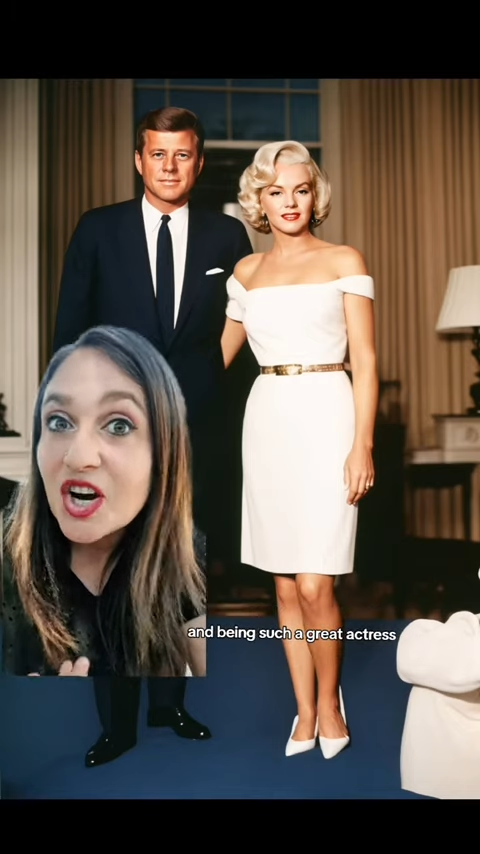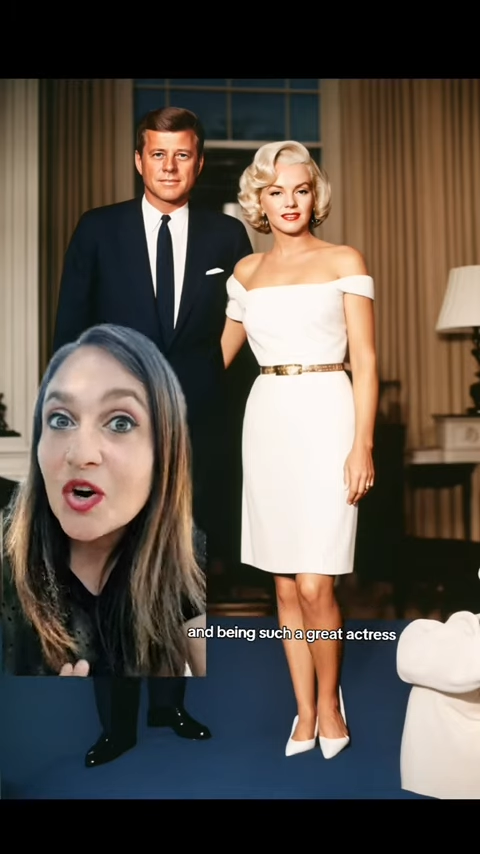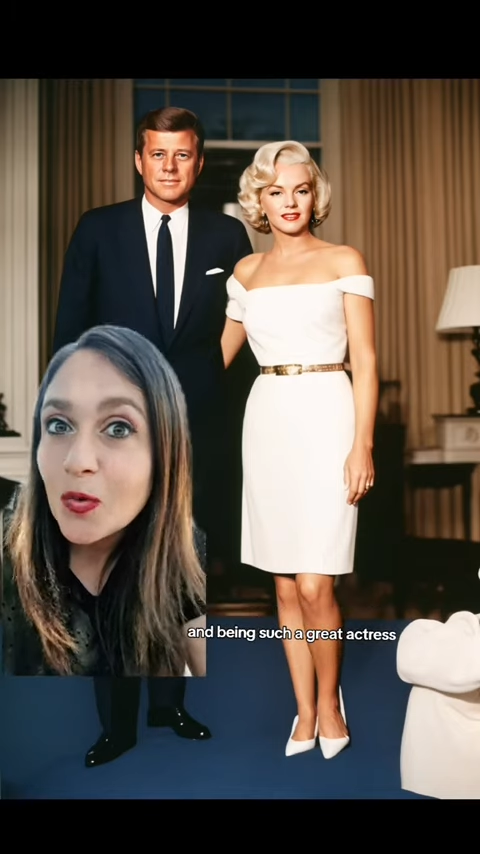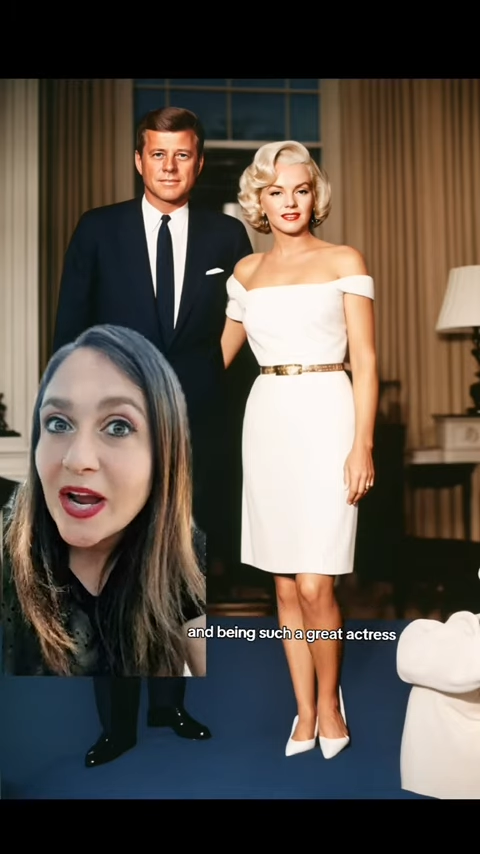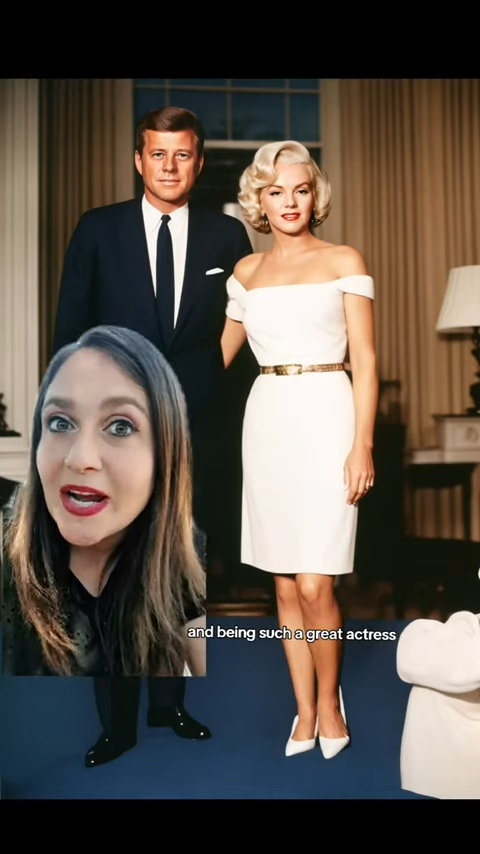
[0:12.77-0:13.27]
a
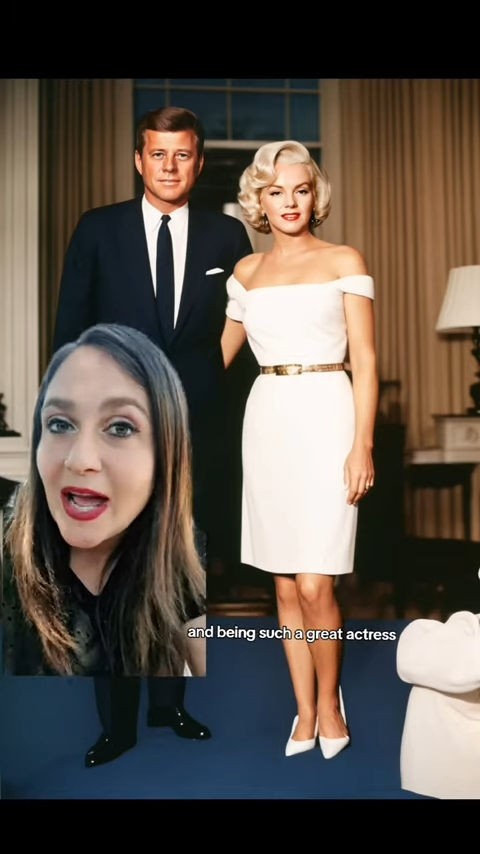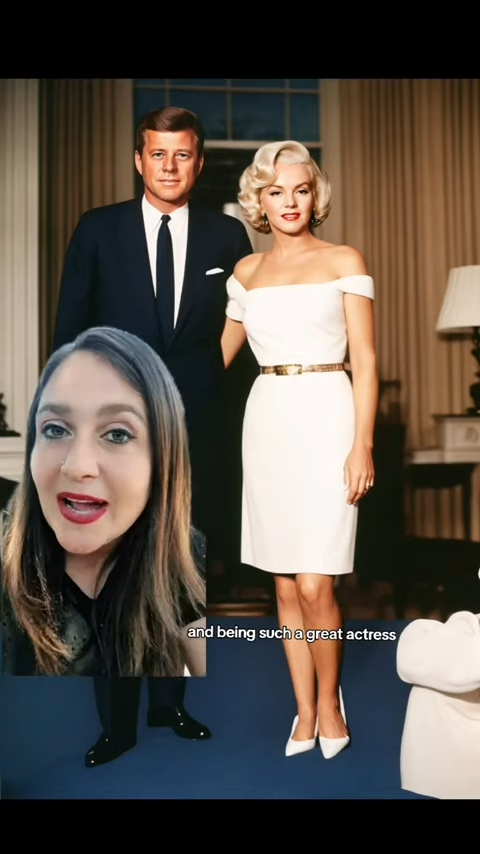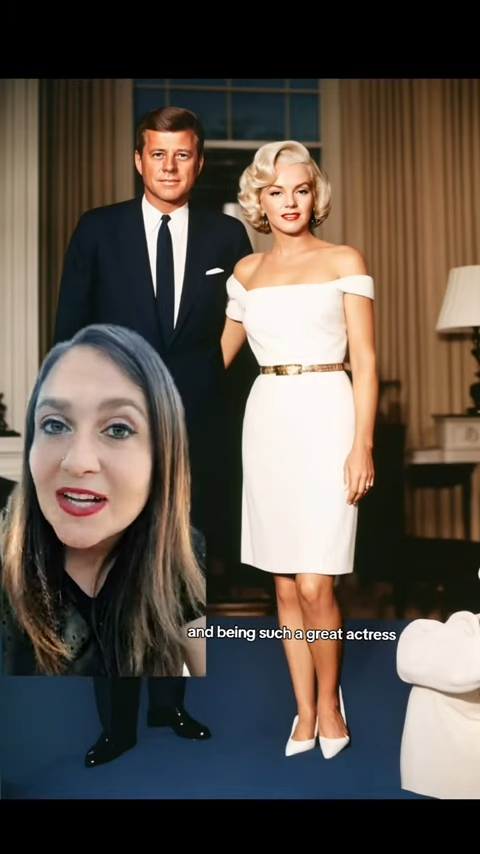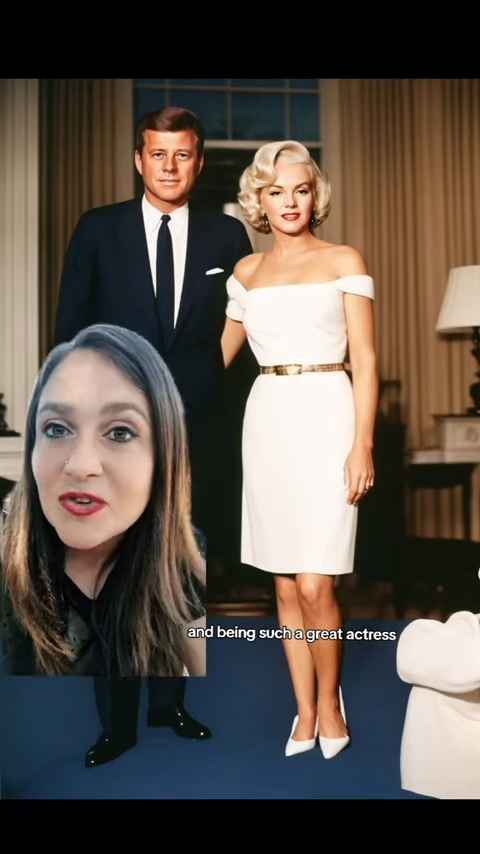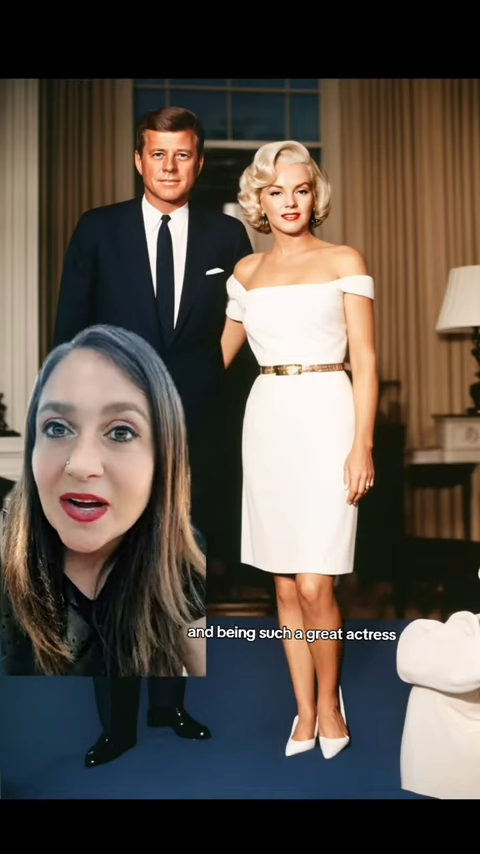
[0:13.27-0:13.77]
great
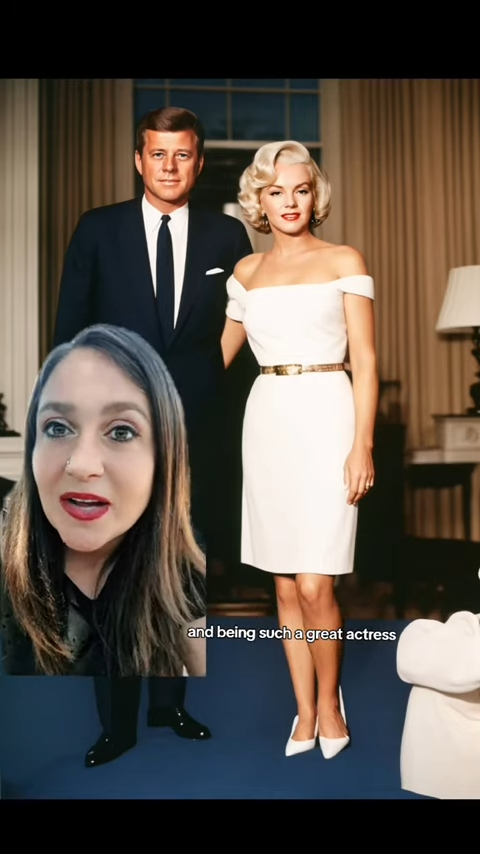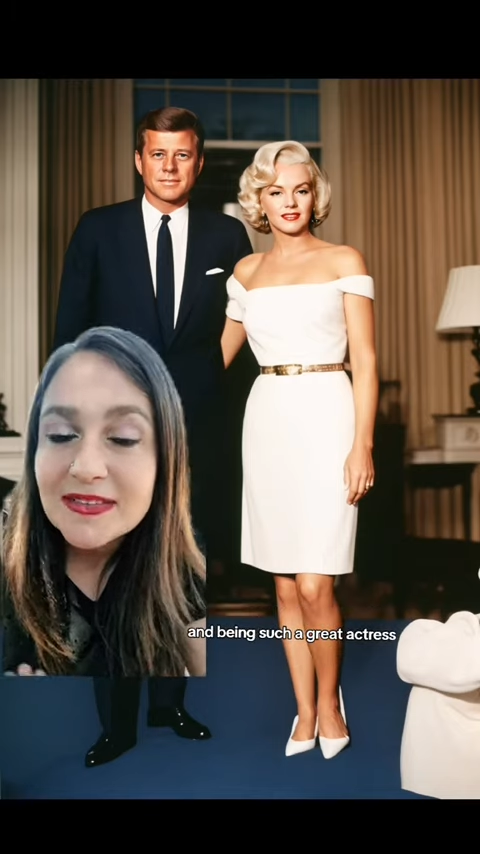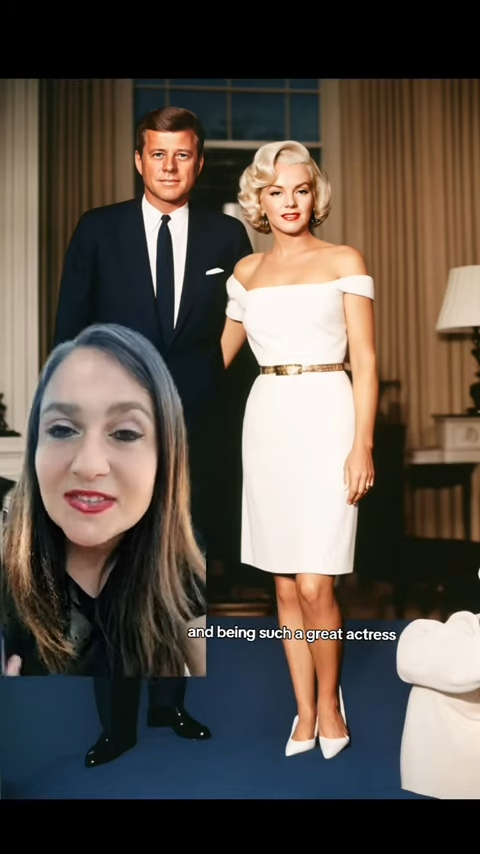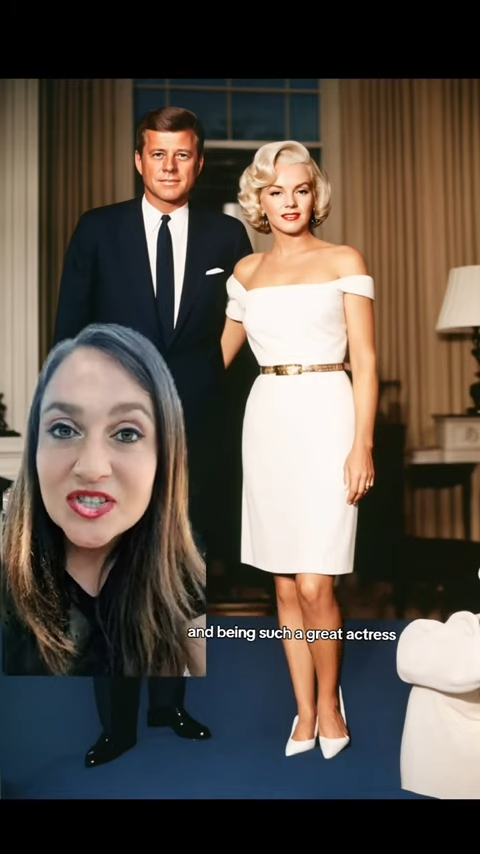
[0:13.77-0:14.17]
actress,